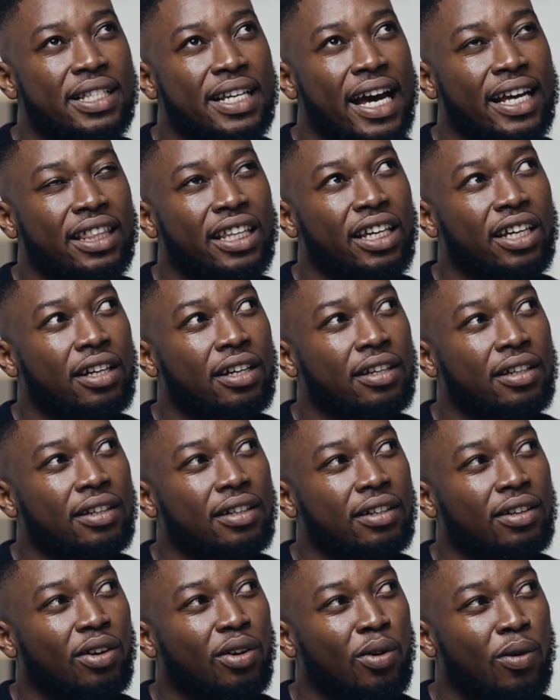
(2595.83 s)
I think
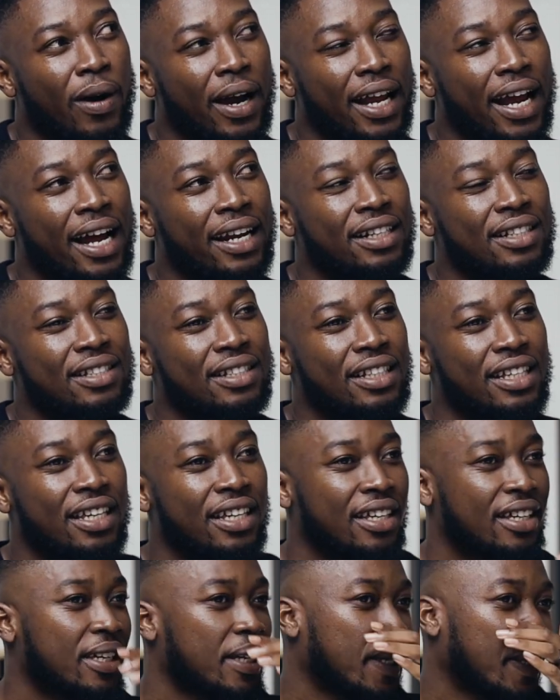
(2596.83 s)
quite
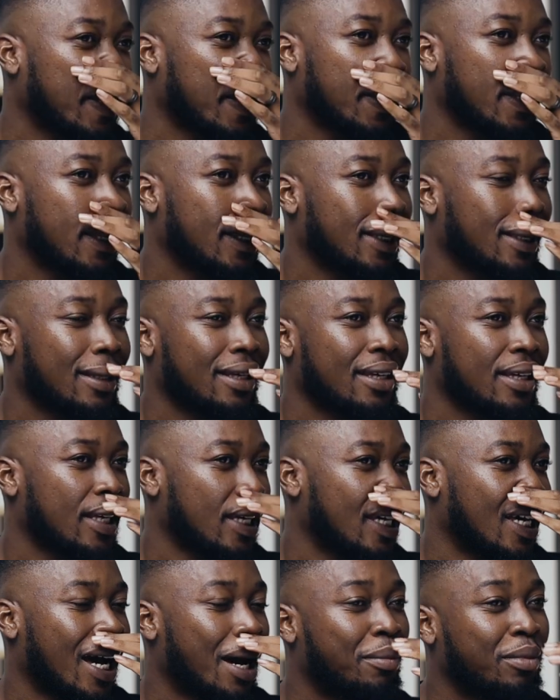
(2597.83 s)
honestly,
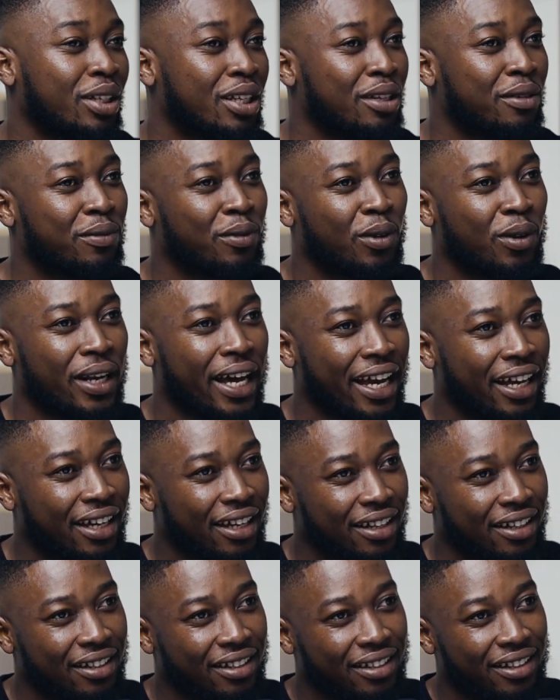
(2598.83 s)
I'm looking for
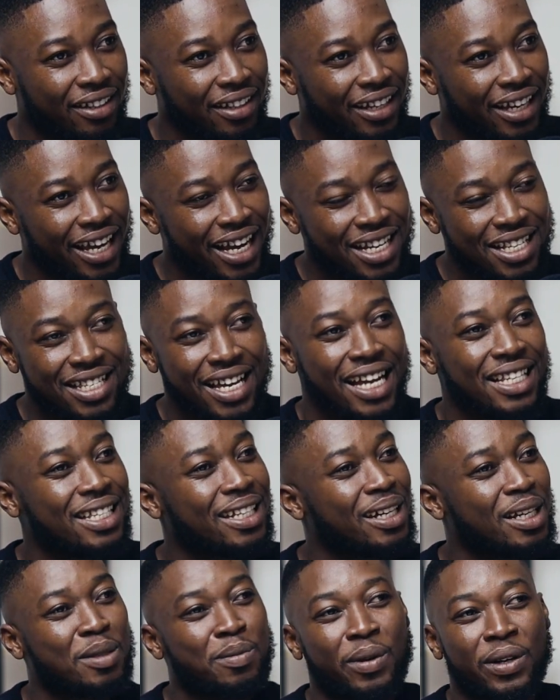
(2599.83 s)
like
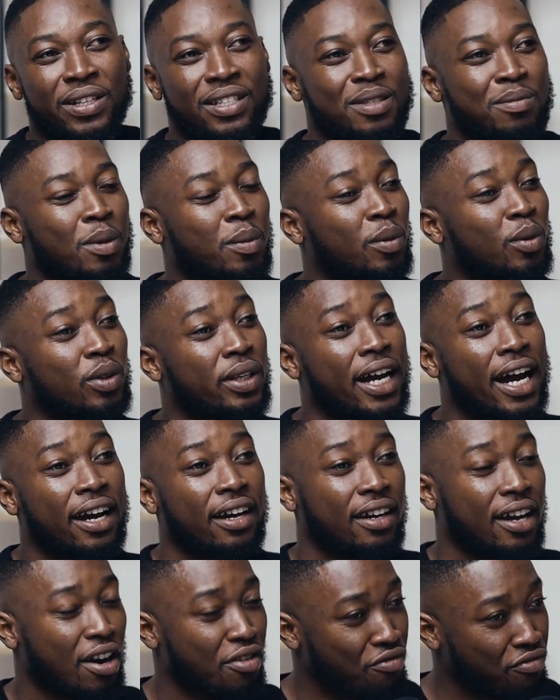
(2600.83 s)
excited experts, people
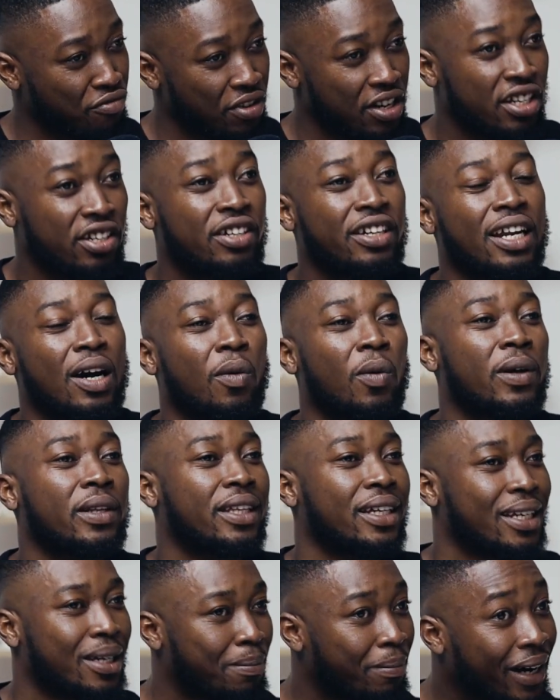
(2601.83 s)
that are really good at one
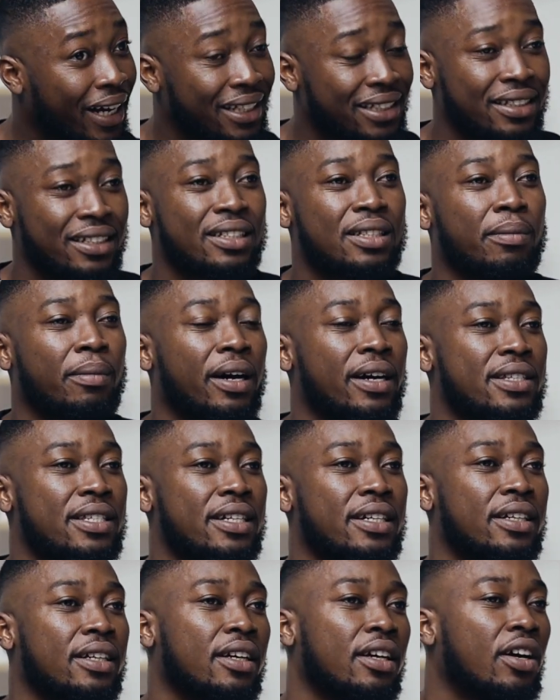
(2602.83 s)
thing, they're passionate about
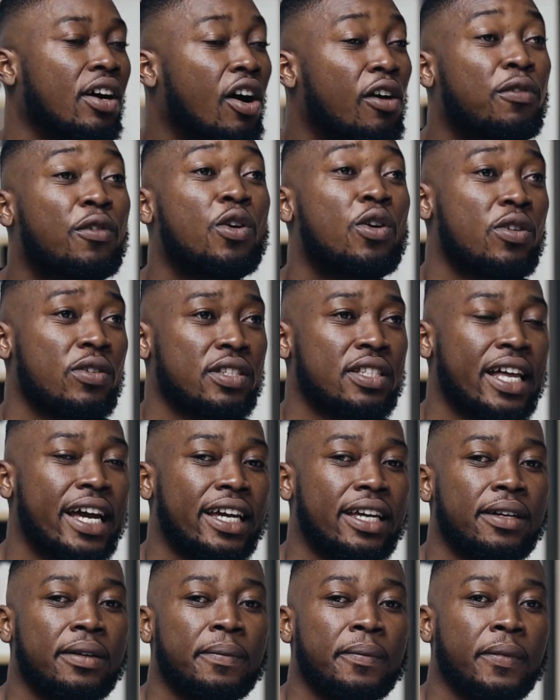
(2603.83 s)
it. Of course,
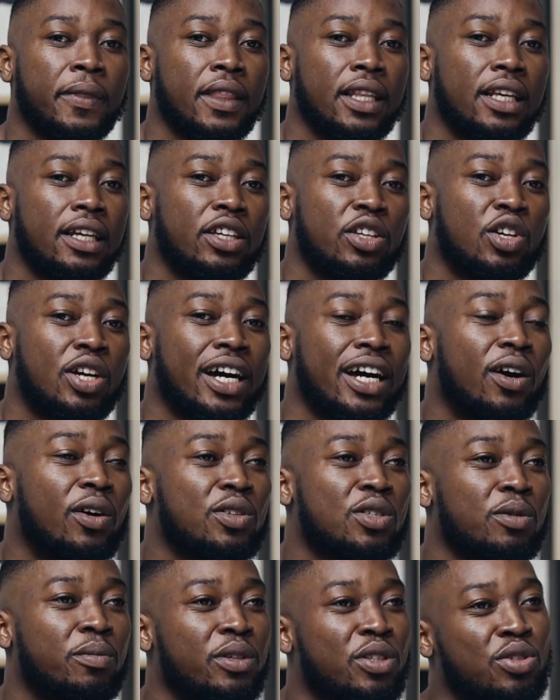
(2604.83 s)
like you can't
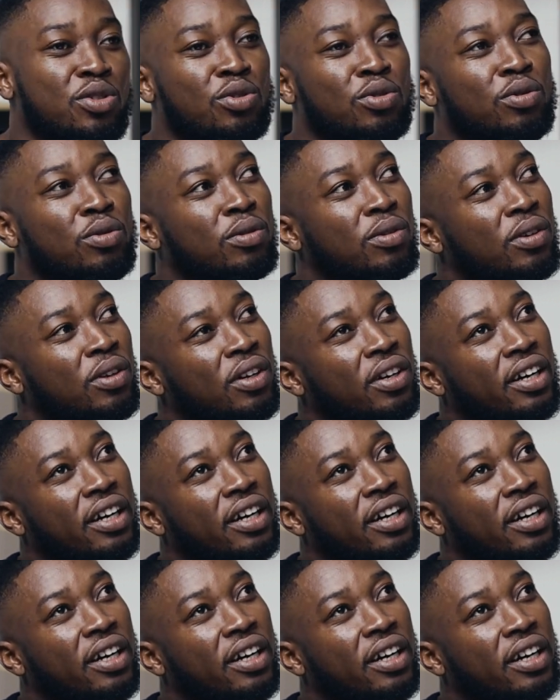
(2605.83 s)
also be too